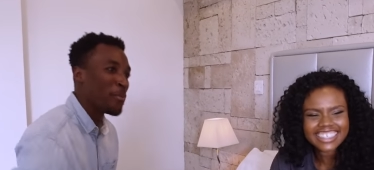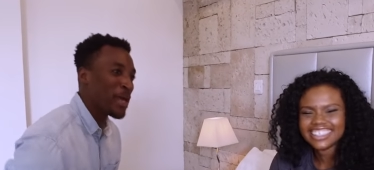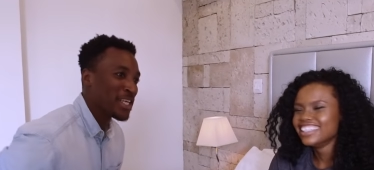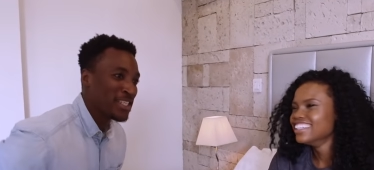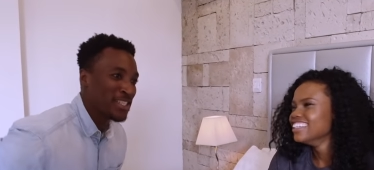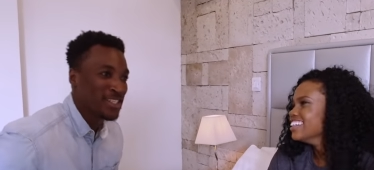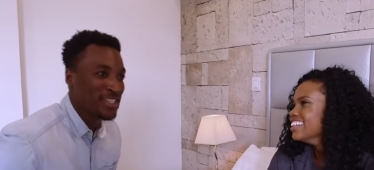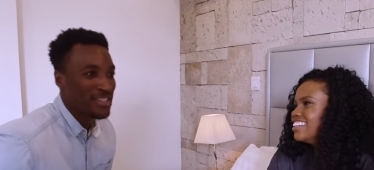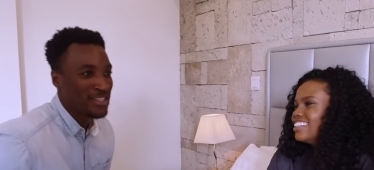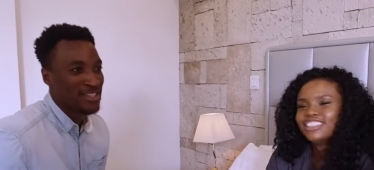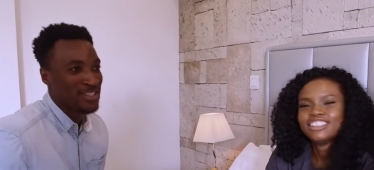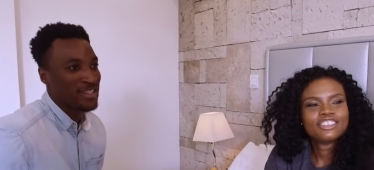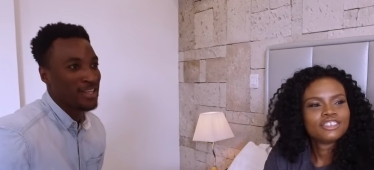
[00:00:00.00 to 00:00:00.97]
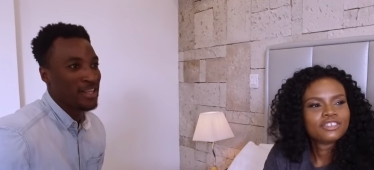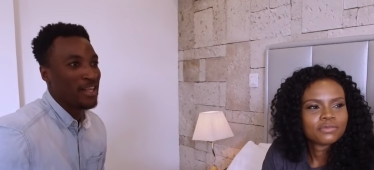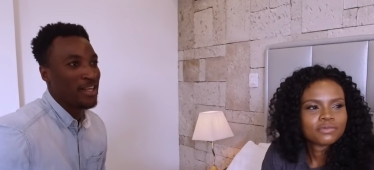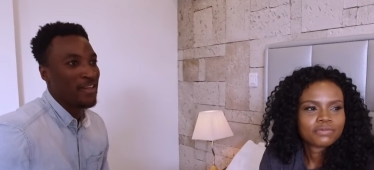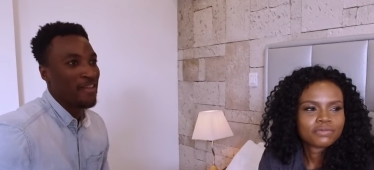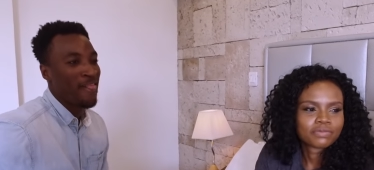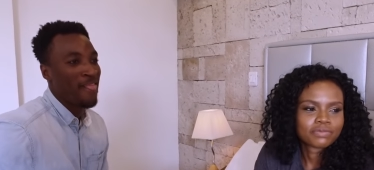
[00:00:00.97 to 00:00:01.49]
Speaker 1: best?
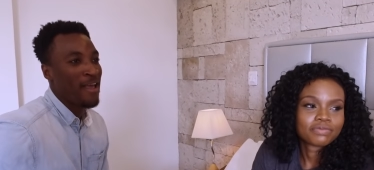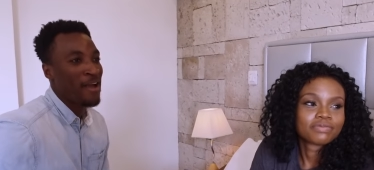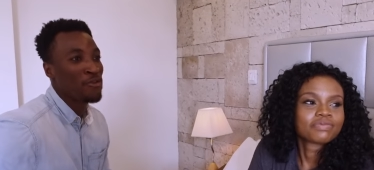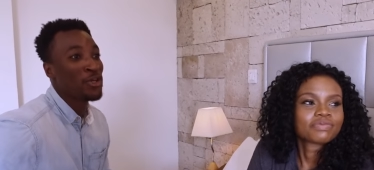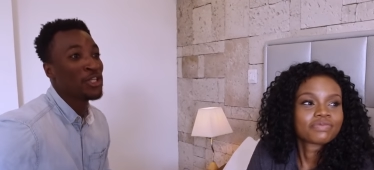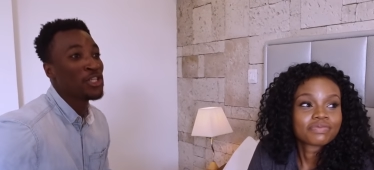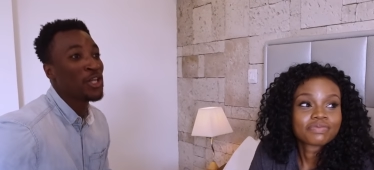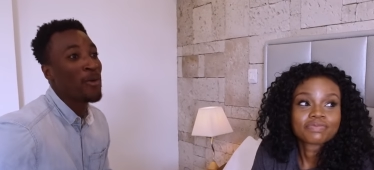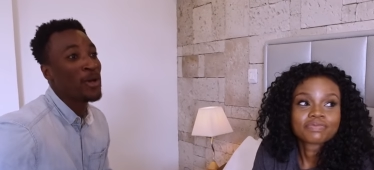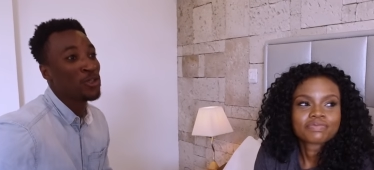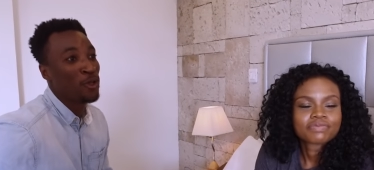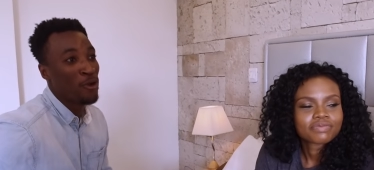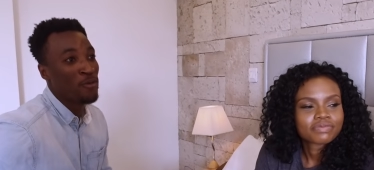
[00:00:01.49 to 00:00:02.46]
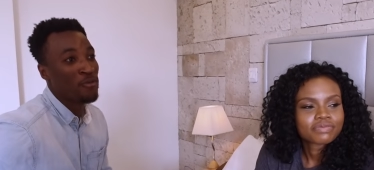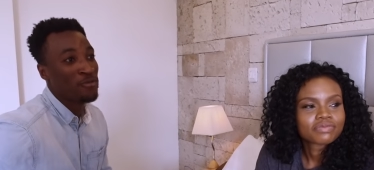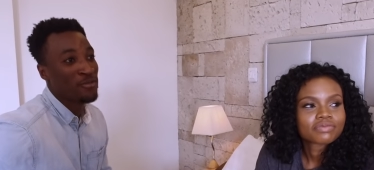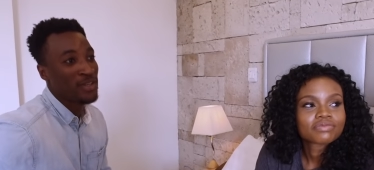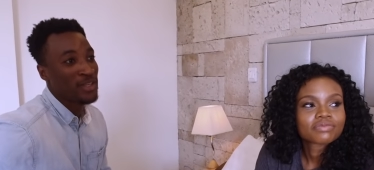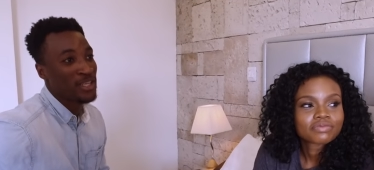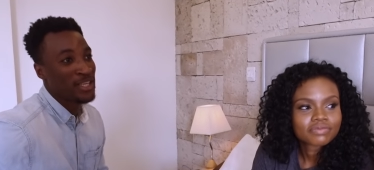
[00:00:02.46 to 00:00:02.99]
Uh, Have you our jollof?
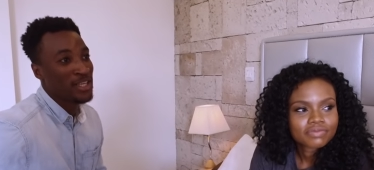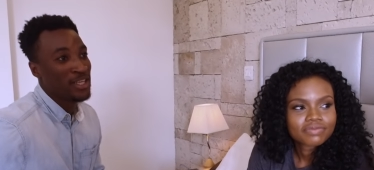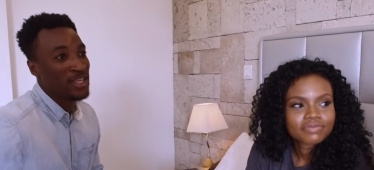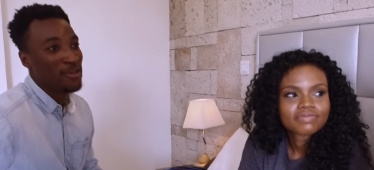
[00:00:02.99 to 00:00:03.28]
I've eaten jollof.